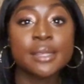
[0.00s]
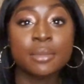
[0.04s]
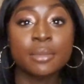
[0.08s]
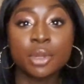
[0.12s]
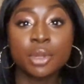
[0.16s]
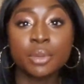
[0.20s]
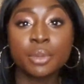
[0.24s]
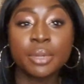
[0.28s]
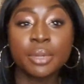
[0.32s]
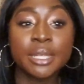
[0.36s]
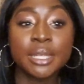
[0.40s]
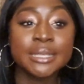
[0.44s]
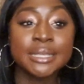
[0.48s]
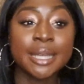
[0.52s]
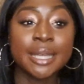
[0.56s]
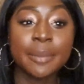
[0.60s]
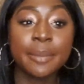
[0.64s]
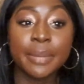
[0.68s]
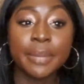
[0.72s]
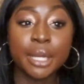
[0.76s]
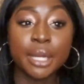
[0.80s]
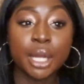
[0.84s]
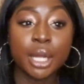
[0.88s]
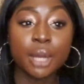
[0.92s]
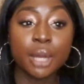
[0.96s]
I'm going to put it down
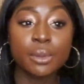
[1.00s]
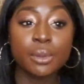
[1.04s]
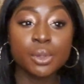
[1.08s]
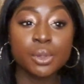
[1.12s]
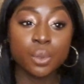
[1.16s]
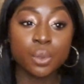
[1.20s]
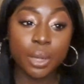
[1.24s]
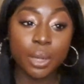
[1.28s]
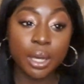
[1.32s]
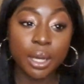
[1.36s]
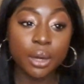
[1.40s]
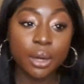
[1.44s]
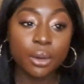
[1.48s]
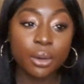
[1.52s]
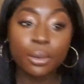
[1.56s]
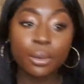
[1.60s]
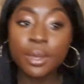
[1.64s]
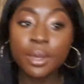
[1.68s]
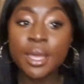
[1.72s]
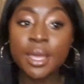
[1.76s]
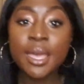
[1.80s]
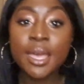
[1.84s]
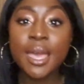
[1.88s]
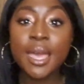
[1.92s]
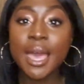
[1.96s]
below as well,
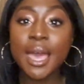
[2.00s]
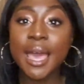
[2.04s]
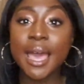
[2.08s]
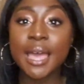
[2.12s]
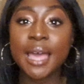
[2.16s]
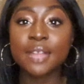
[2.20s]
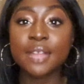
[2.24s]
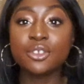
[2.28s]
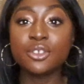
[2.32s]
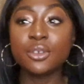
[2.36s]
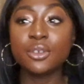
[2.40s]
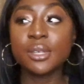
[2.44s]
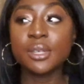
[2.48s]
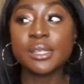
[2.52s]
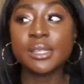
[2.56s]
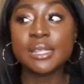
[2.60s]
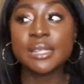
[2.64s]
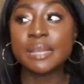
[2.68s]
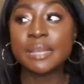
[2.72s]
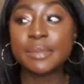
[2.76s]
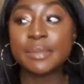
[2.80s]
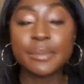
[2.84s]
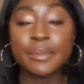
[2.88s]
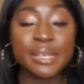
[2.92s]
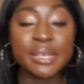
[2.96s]
and you can
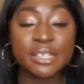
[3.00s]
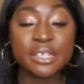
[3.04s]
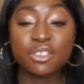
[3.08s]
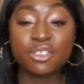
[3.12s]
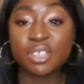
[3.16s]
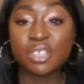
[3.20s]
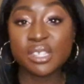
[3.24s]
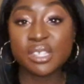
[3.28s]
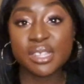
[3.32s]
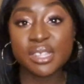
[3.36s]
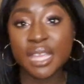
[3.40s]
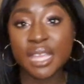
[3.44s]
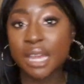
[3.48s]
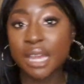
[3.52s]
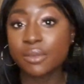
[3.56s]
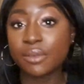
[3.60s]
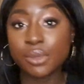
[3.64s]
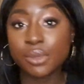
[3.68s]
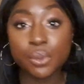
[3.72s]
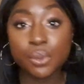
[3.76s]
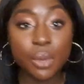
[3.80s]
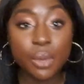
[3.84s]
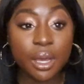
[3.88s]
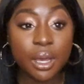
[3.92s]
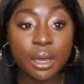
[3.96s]
send me messages there
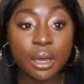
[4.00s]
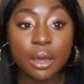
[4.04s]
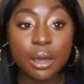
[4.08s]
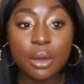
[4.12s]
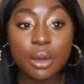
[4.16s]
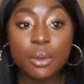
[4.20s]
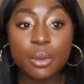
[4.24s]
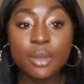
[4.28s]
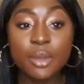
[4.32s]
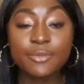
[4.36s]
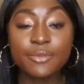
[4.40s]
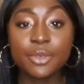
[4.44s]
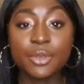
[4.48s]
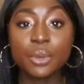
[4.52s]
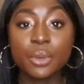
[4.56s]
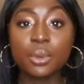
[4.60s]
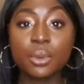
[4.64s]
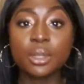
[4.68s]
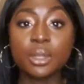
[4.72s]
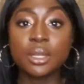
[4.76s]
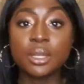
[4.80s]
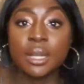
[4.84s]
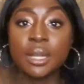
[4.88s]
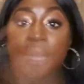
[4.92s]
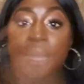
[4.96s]
as well if you
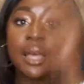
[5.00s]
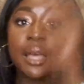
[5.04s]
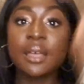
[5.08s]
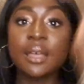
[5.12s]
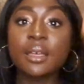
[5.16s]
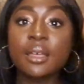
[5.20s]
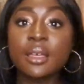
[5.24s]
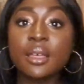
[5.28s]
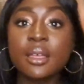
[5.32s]
want, like,